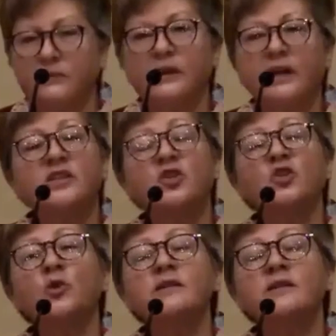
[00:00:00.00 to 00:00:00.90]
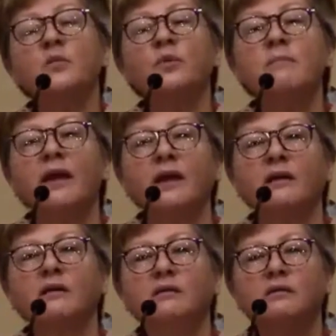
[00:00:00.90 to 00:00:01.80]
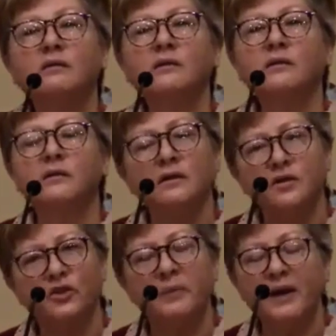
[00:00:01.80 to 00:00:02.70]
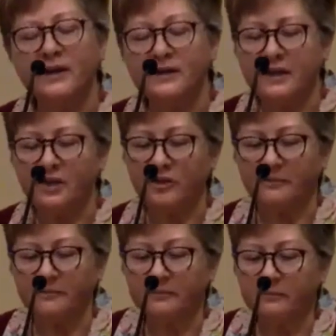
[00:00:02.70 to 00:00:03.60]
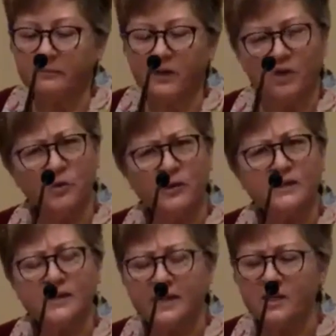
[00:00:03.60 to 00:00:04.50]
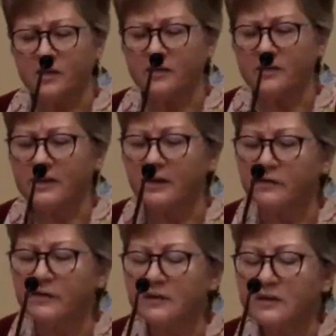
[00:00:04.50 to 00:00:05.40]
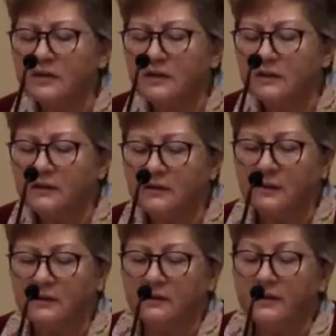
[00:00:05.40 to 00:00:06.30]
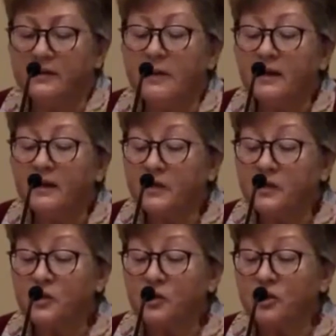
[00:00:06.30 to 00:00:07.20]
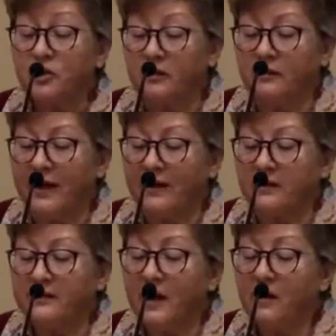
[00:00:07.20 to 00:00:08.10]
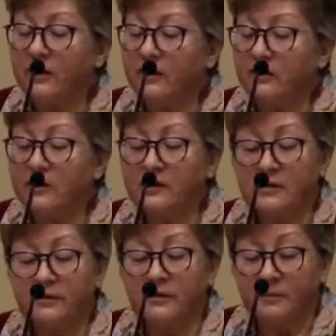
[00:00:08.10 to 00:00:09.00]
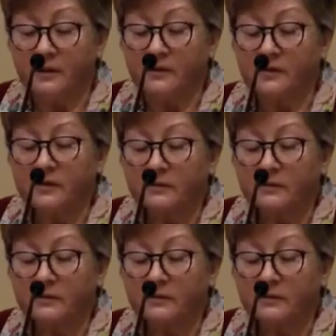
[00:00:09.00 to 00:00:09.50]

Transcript: It's a choice that we make to pay attention, to extend ourselves. It's made of exertion, that dowdier cousin of impulse.